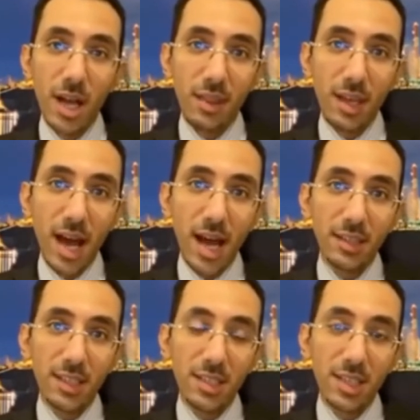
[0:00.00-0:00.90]
the
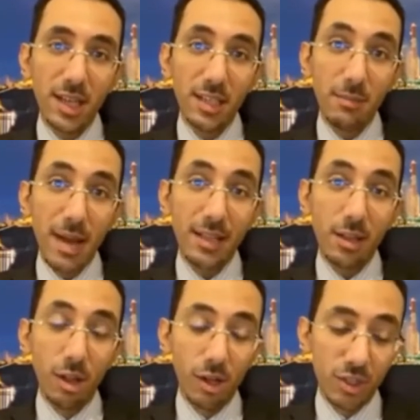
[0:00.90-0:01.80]
hardest
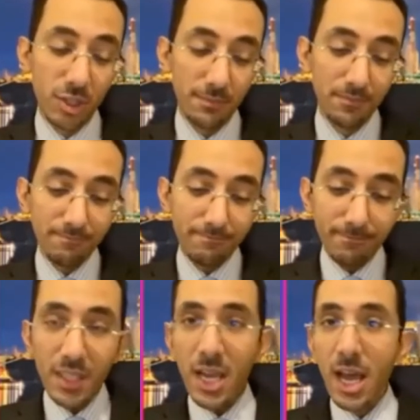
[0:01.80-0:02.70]
demand loss.
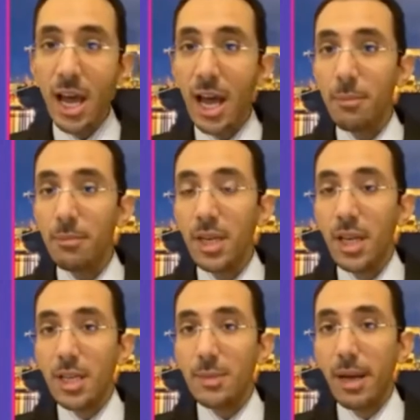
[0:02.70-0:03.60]

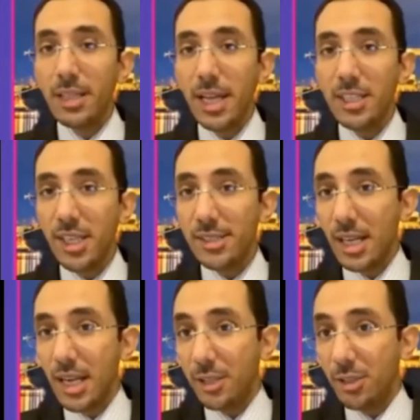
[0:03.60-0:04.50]
But I
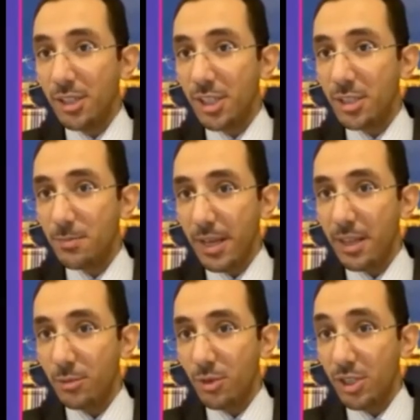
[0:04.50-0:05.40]
don't
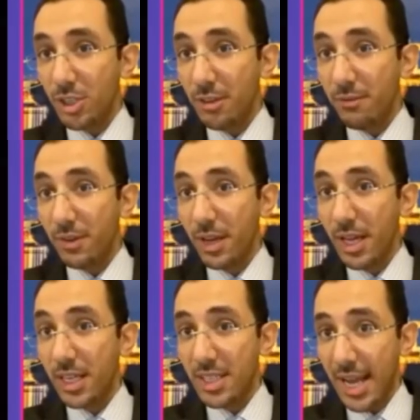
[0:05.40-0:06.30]
expect them to achieve
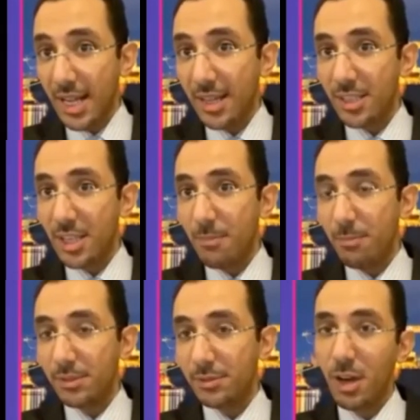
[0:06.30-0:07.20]
exactly the
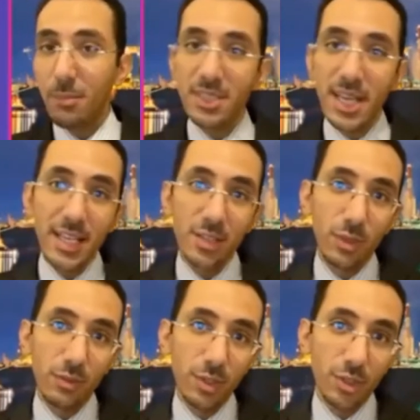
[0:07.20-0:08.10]
same performance as
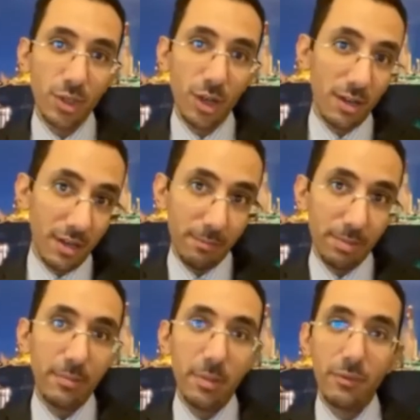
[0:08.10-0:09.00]
what we saw
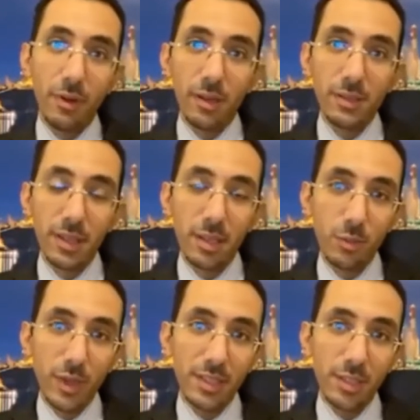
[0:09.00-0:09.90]
before the
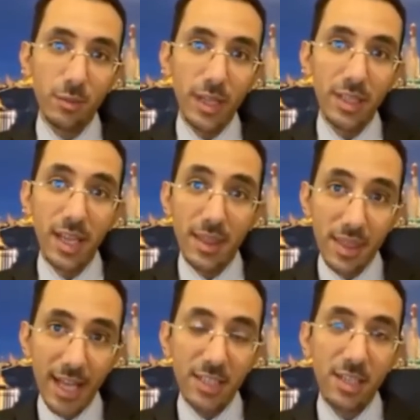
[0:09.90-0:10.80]
2020.
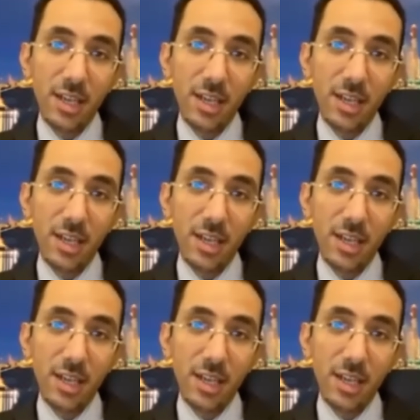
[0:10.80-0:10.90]
And that's